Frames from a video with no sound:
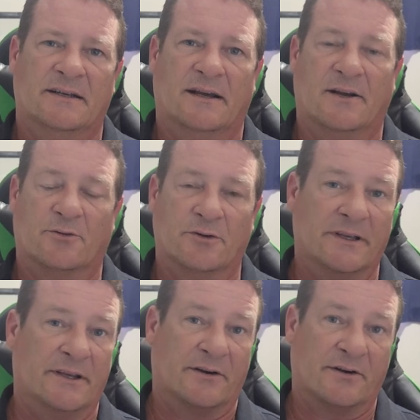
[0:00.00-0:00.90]
I
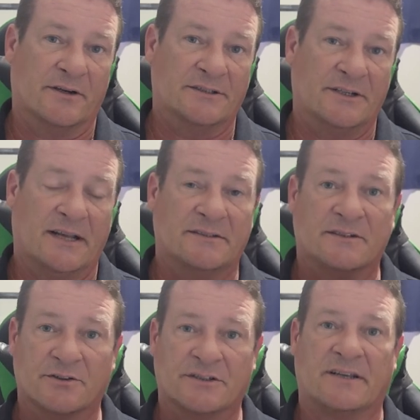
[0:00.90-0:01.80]
really encourage you guys
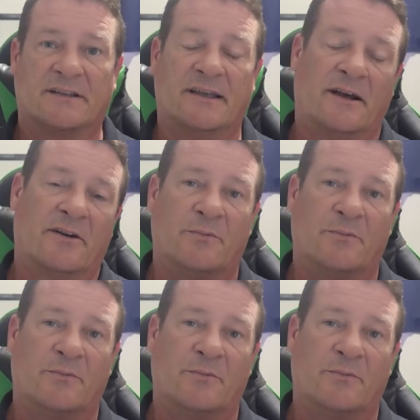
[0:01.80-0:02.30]
to go check that out.